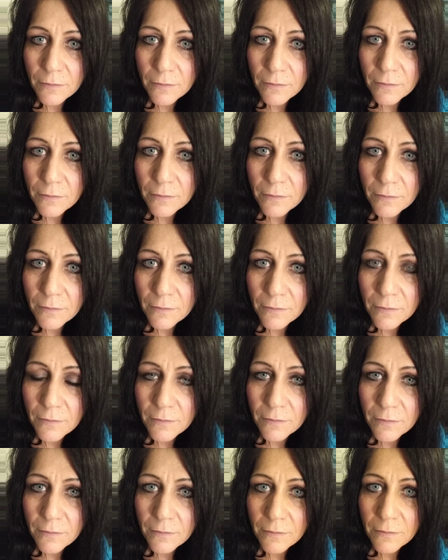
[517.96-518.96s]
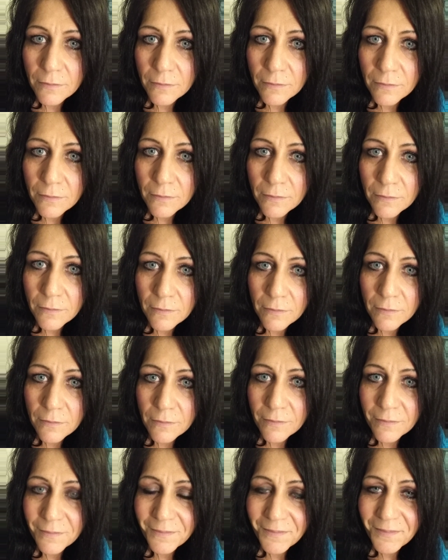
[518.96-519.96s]

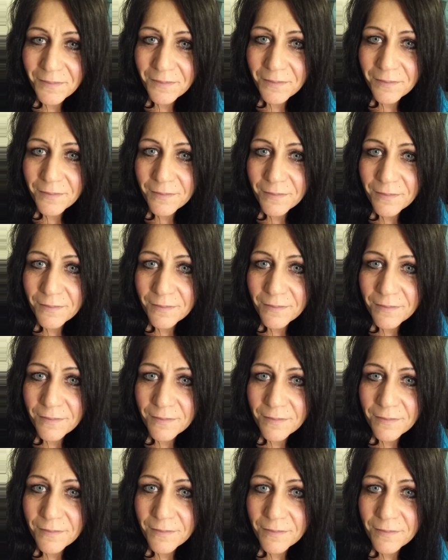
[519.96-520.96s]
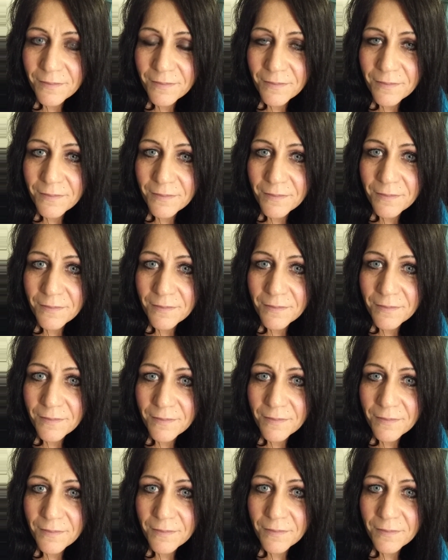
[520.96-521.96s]

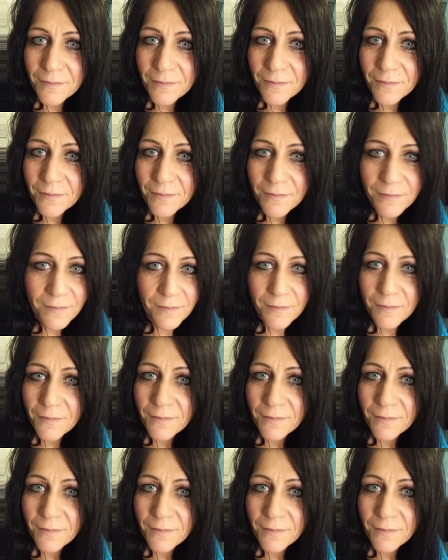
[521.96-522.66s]
Nobody speaks.